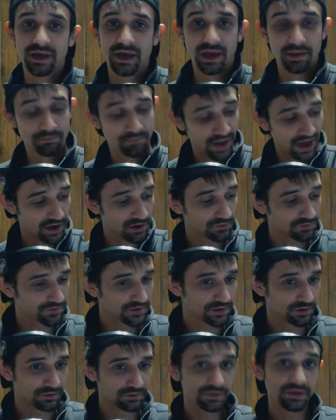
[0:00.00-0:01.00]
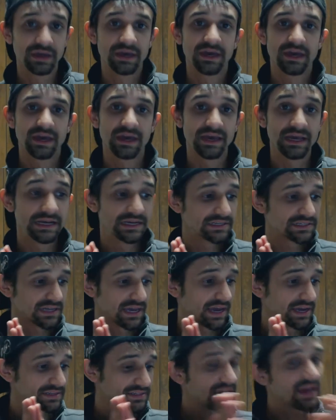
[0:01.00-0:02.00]
And Battlefield is
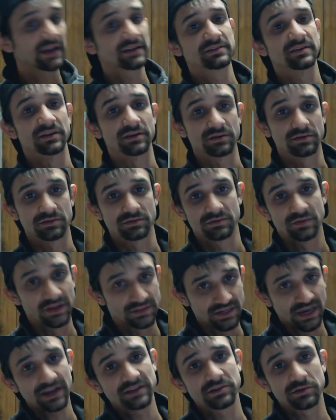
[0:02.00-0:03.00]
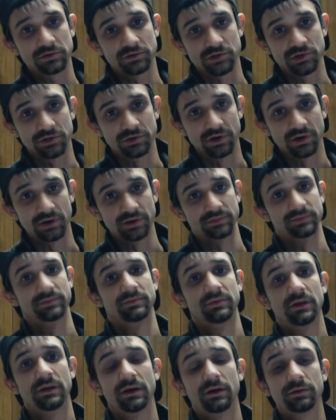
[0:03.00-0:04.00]
a tactical shooter.
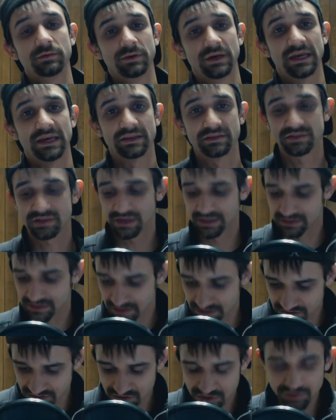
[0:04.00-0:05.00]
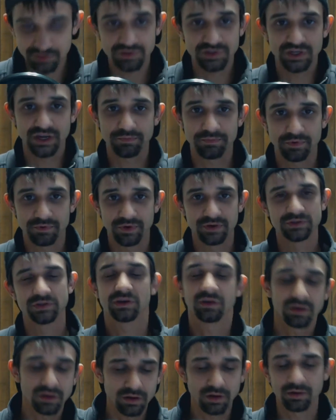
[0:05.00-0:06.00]
It's two separate roads,
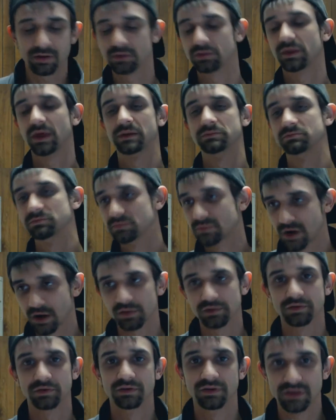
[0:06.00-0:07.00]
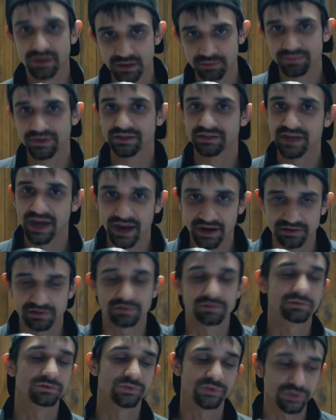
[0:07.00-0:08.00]
and you can argue that Call of Duty can be a
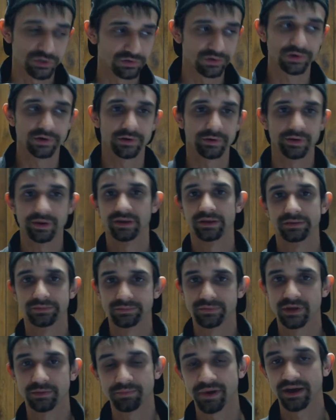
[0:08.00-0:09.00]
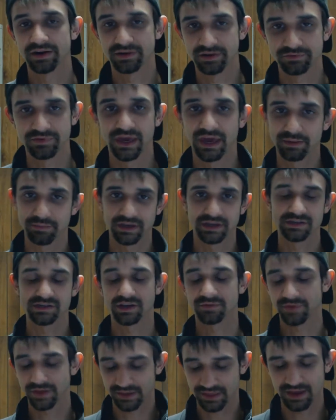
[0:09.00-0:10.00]
tactical shooter in competitive gaming and
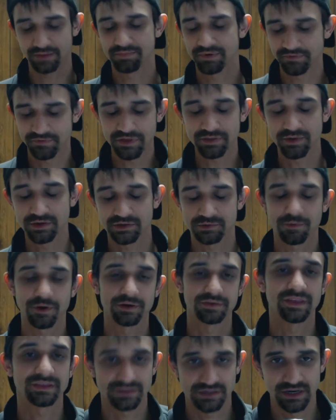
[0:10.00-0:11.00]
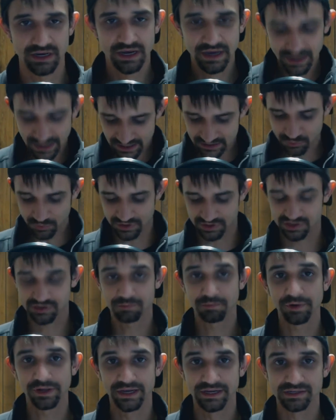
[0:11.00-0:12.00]
stuff like that. But for the most part, that's where it
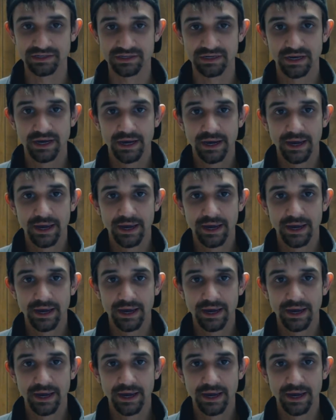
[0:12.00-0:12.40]
splits.